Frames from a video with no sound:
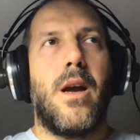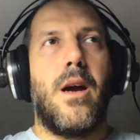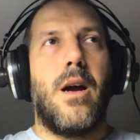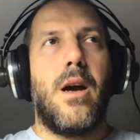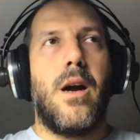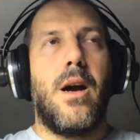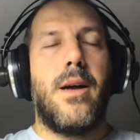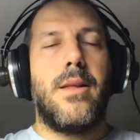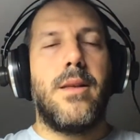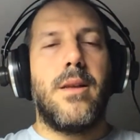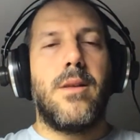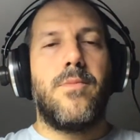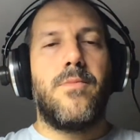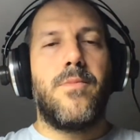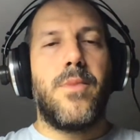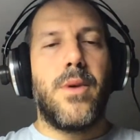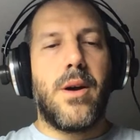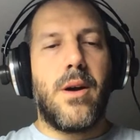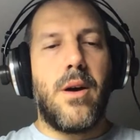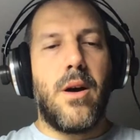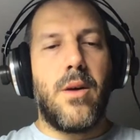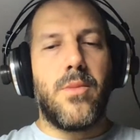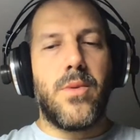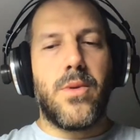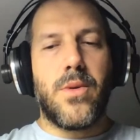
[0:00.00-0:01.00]
and it
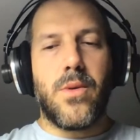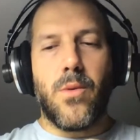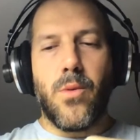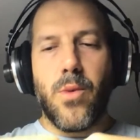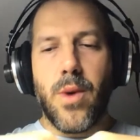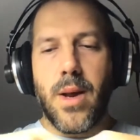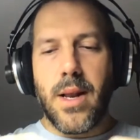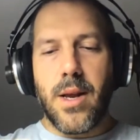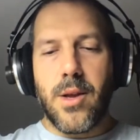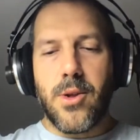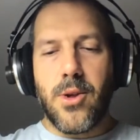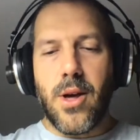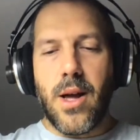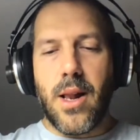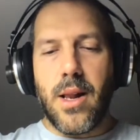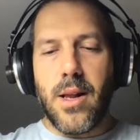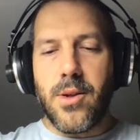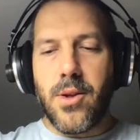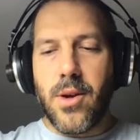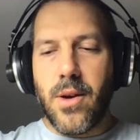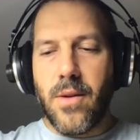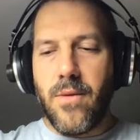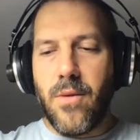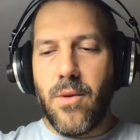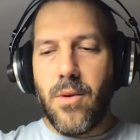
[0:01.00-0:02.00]
becomes really
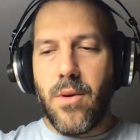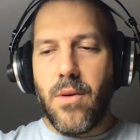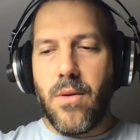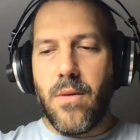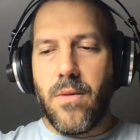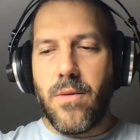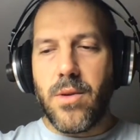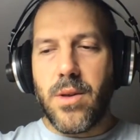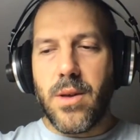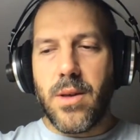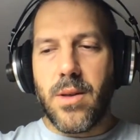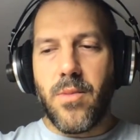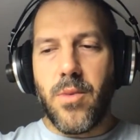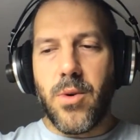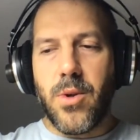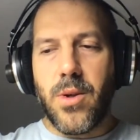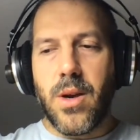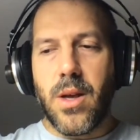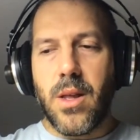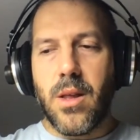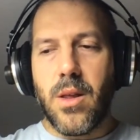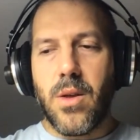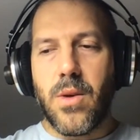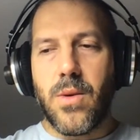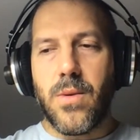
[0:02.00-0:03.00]
challenging for this
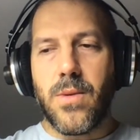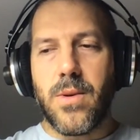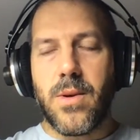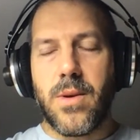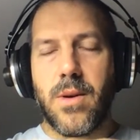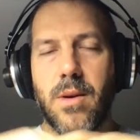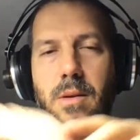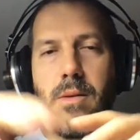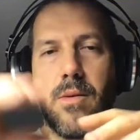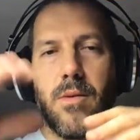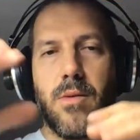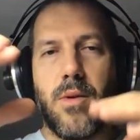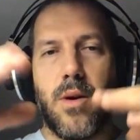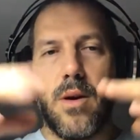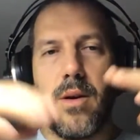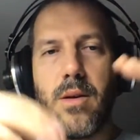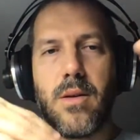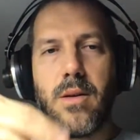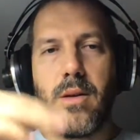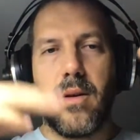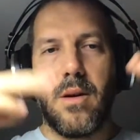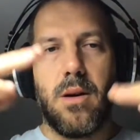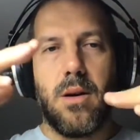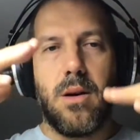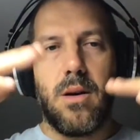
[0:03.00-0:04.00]
machine to
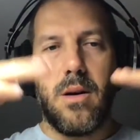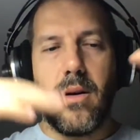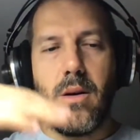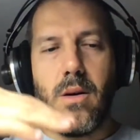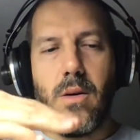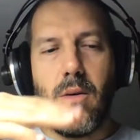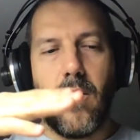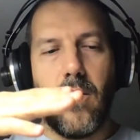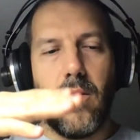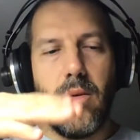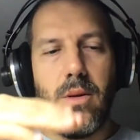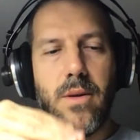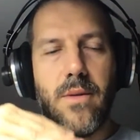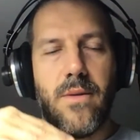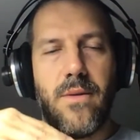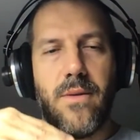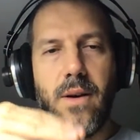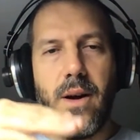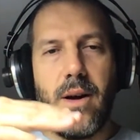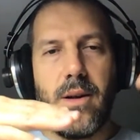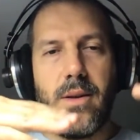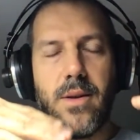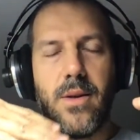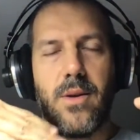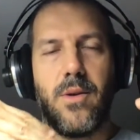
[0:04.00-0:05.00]
synchronize all the
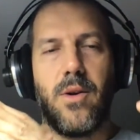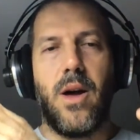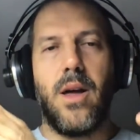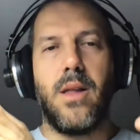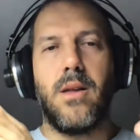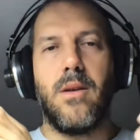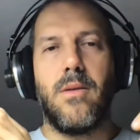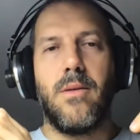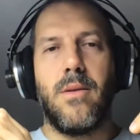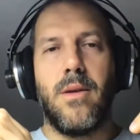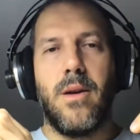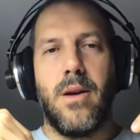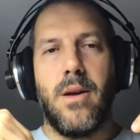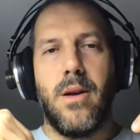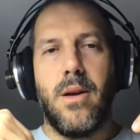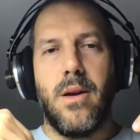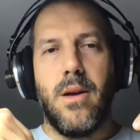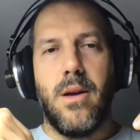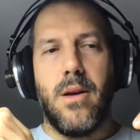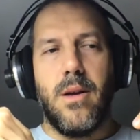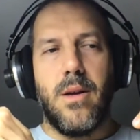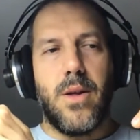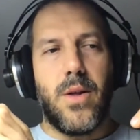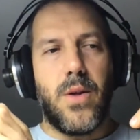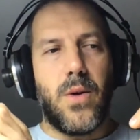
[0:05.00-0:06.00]
files together.
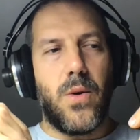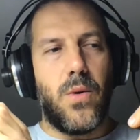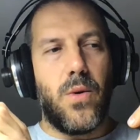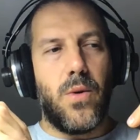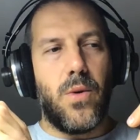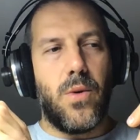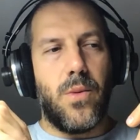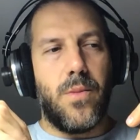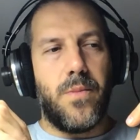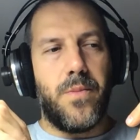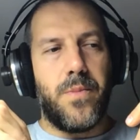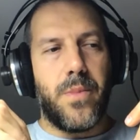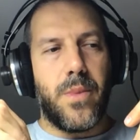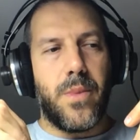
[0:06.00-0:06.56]
So